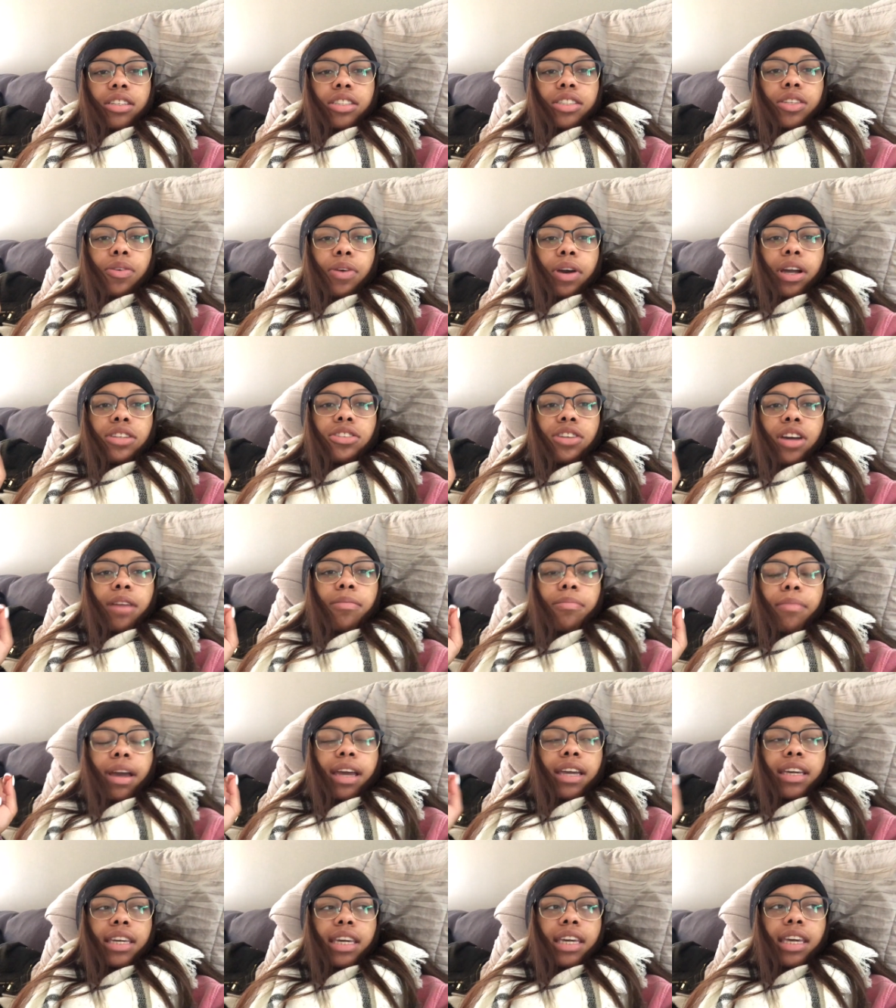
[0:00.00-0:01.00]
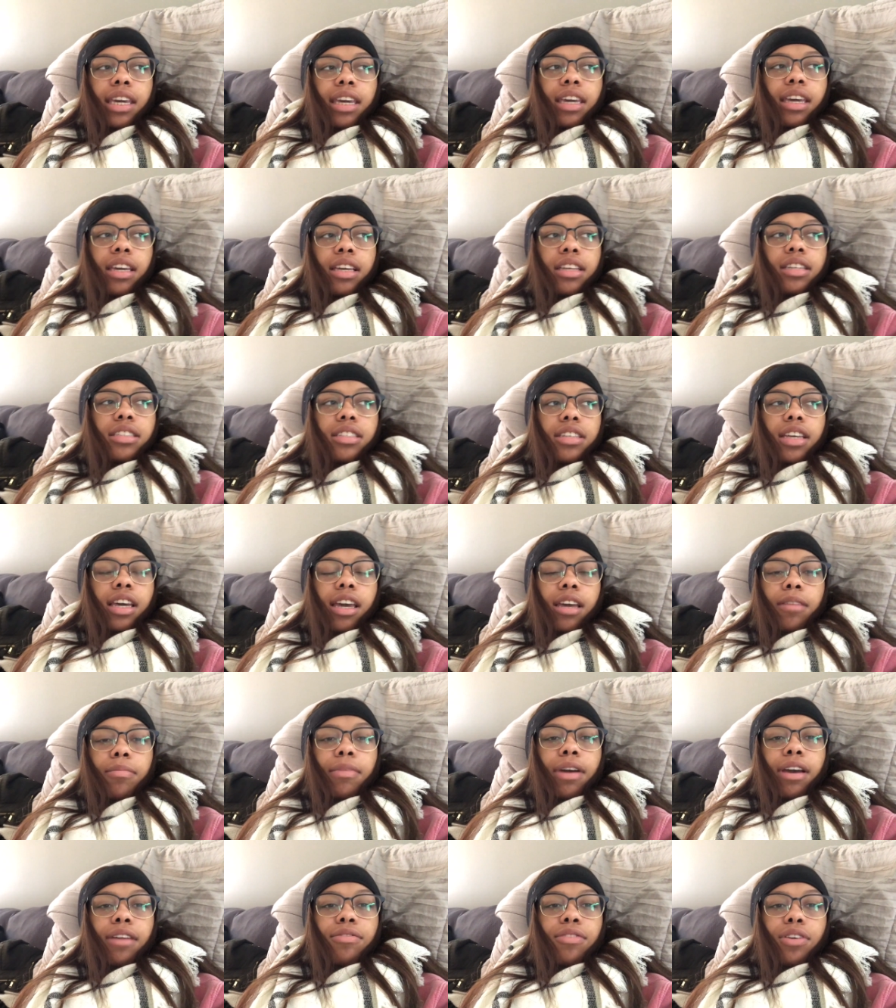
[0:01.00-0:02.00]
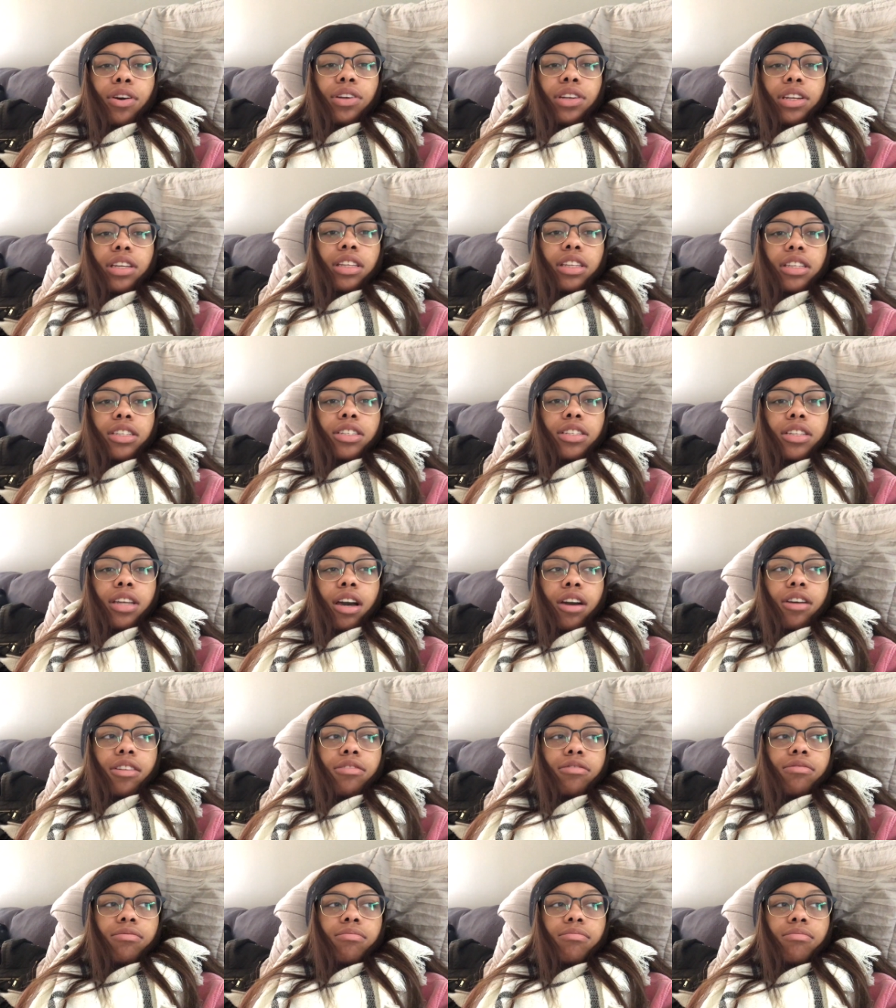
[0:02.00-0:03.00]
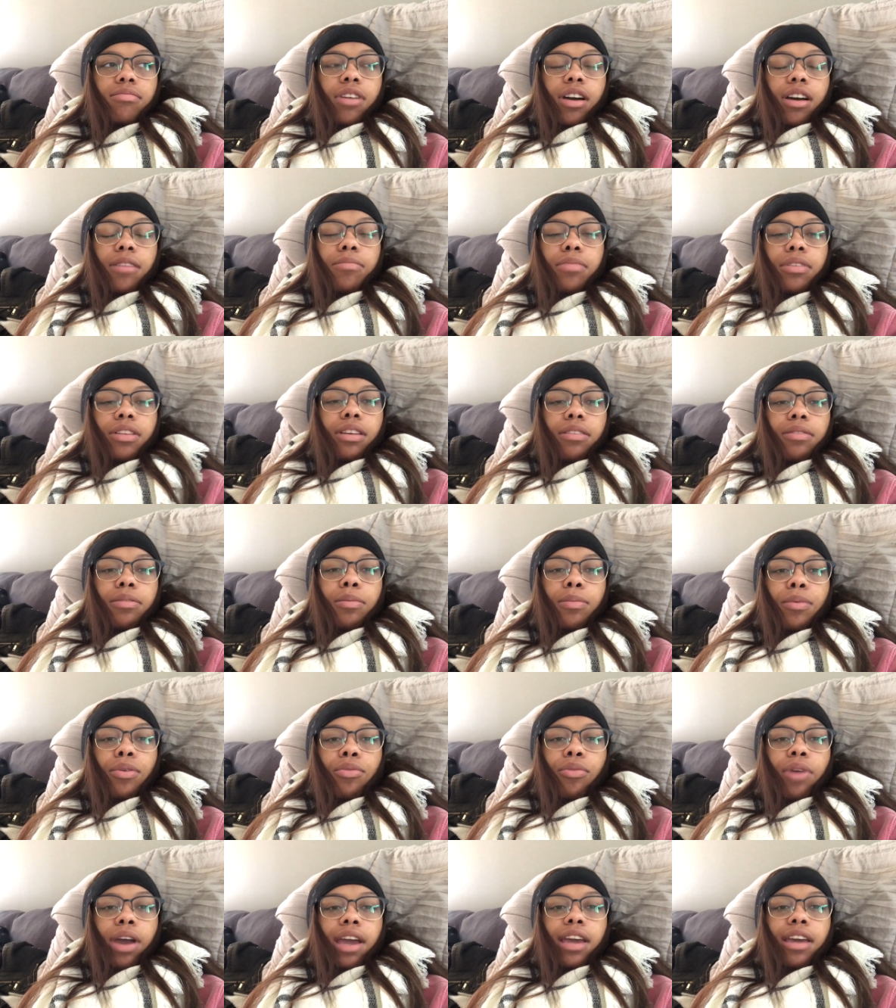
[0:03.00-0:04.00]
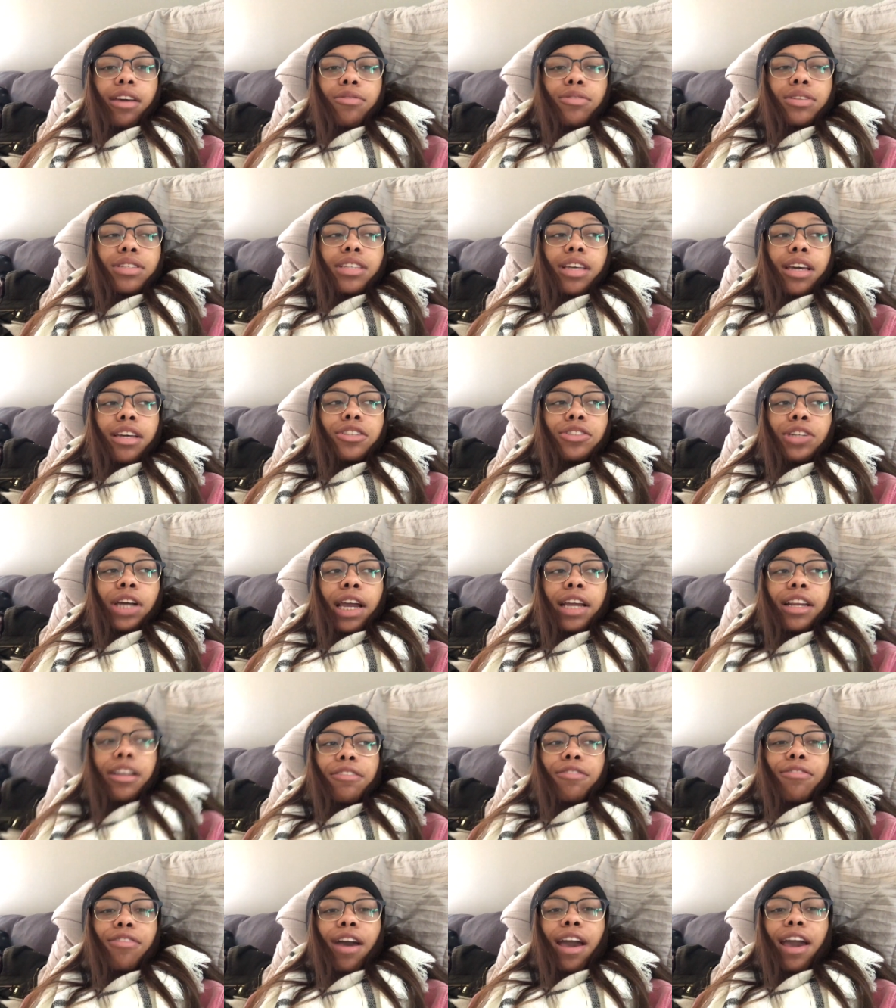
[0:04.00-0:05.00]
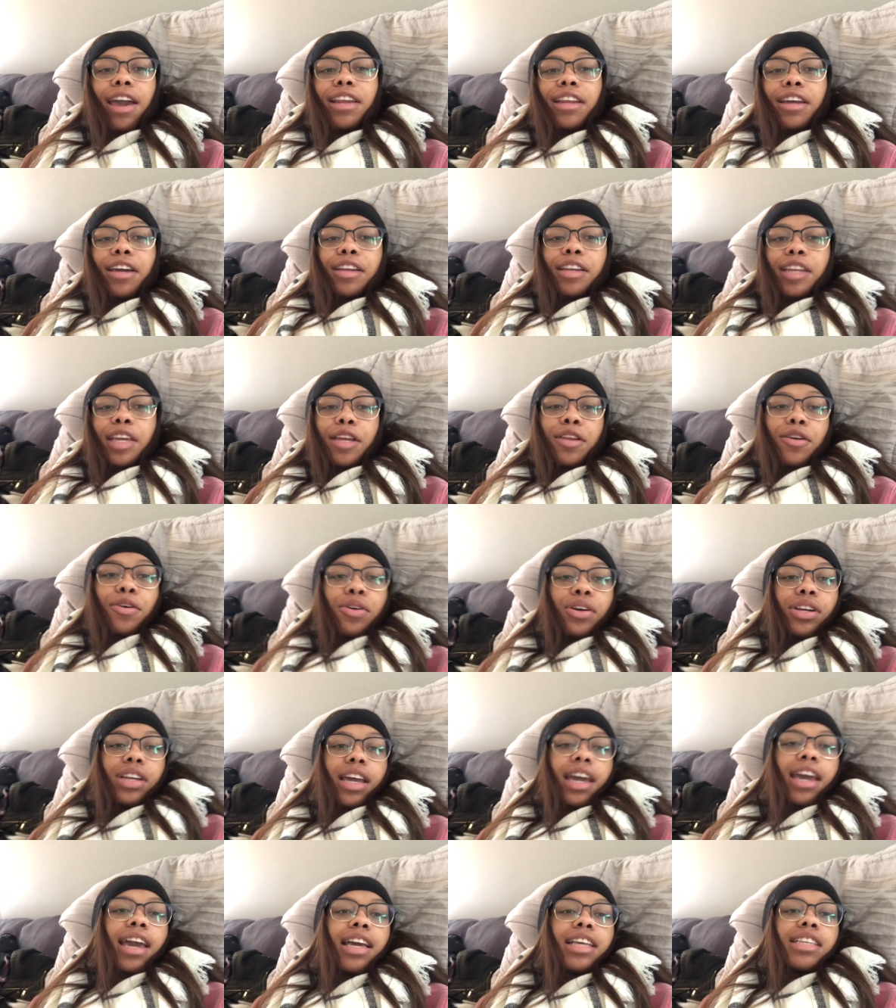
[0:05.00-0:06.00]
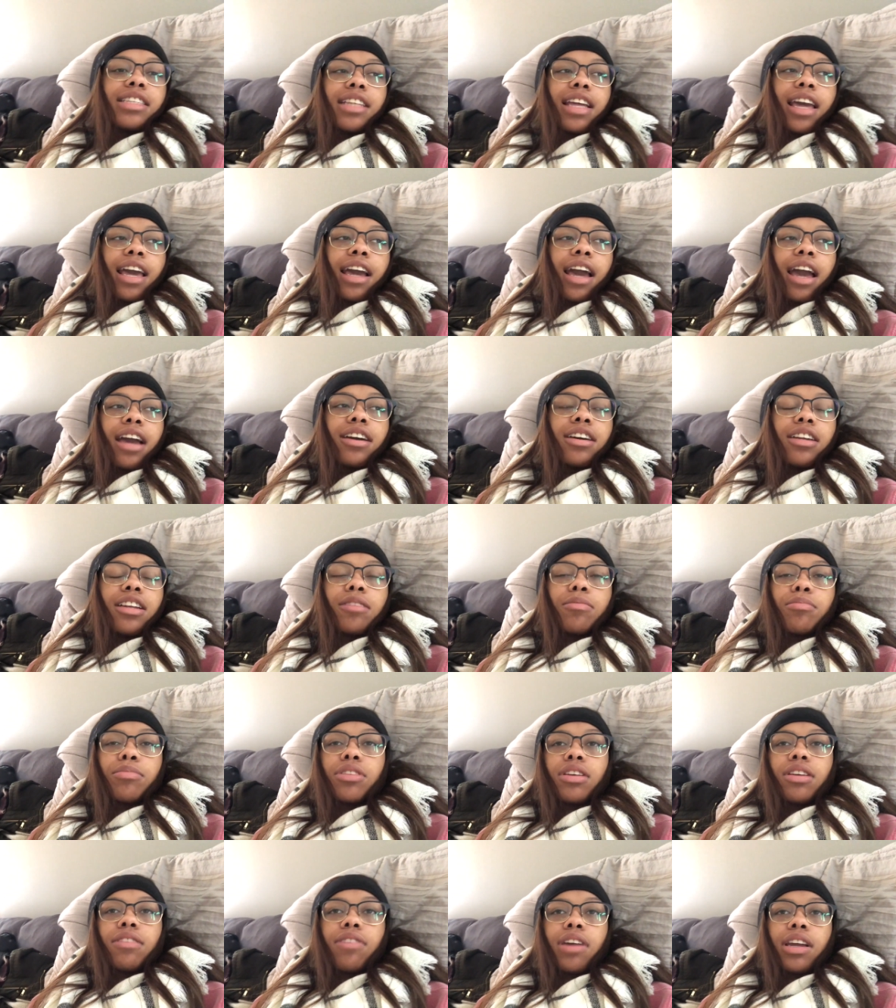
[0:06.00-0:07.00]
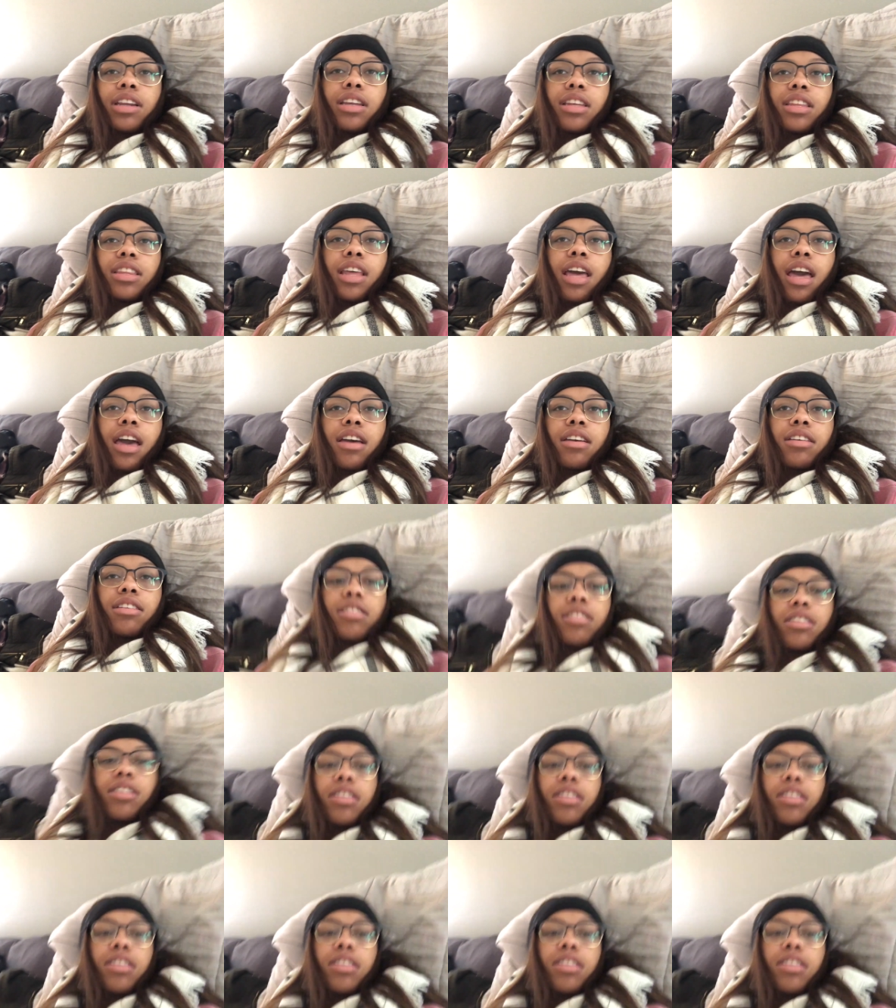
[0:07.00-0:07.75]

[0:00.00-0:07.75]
So I dropped my keys and my phone in the snow. Unbelievable, right? It was like trying to find a needle in a haystack. I couldn't believe I did that.